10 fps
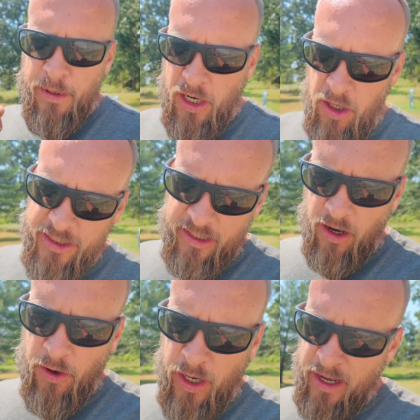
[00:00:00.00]
but
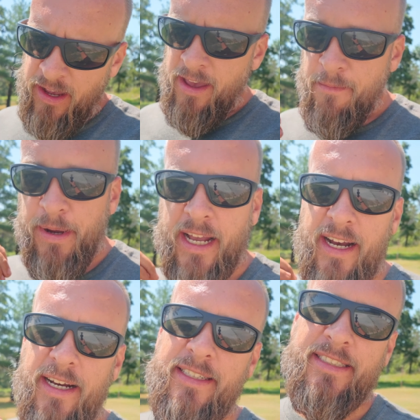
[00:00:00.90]
also
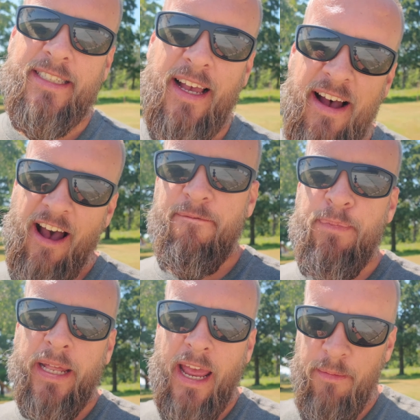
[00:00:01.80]
because I've
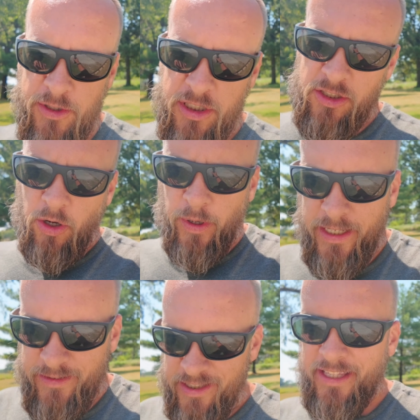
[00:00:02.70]
been able to do
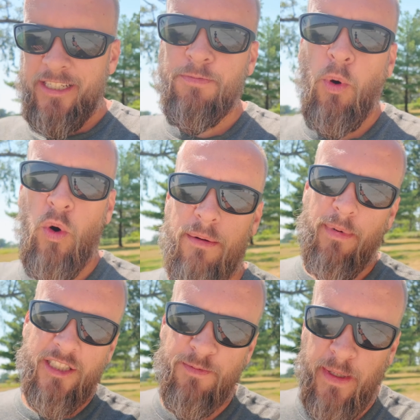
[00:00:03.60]
it to this point
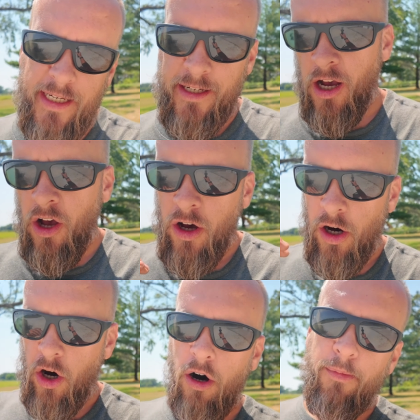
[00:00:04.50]
by spending
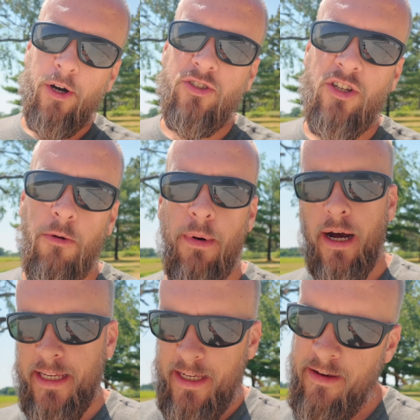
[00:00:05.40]
almost no
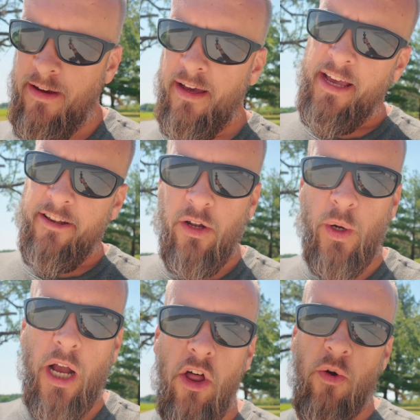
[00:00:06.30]
money
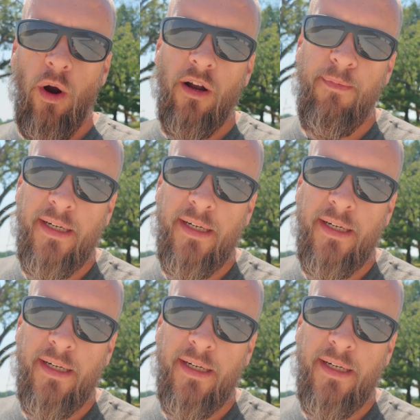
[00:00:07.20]
doing all the work